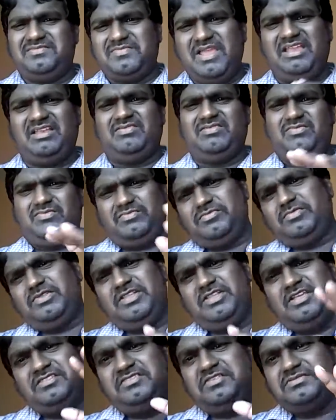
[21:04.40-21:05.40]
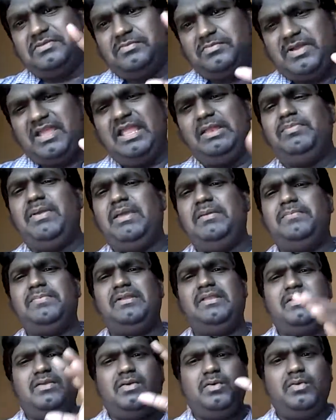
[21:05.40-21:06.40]
These are the main people
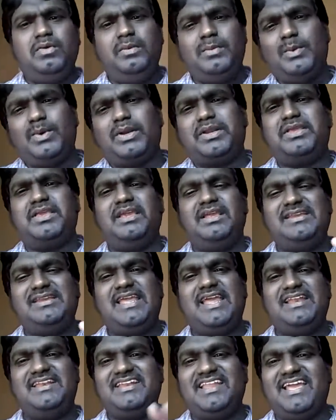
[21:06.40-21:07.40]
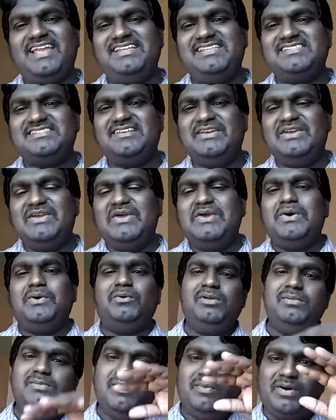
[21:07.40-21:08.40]
who will be working day and night,
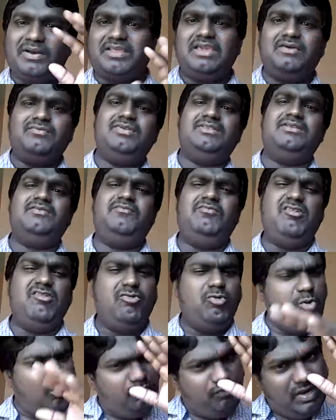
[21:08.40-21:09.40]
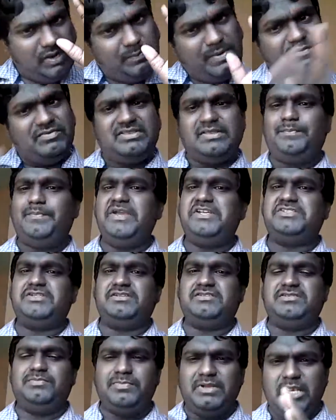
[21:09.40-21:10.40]
who will be with the
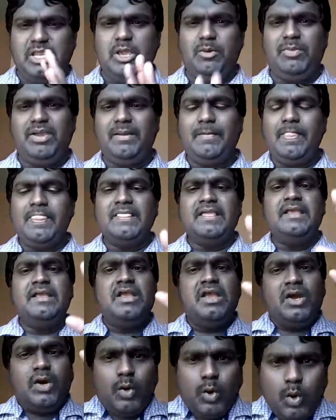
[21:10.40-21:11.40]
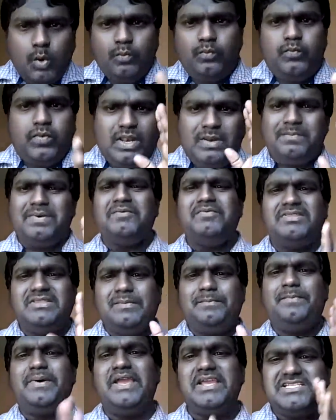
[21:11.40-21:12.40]
patients. Believe me, who will be with the
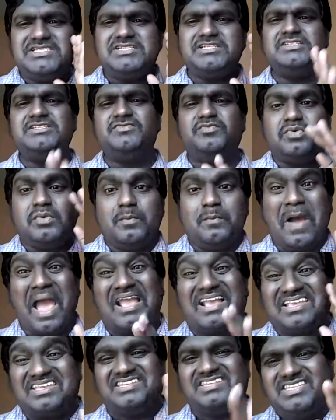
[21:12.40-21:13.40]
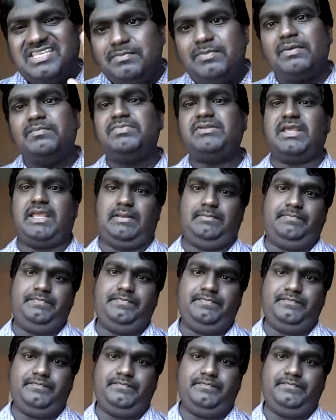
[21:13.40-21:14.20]
patients for maximum time.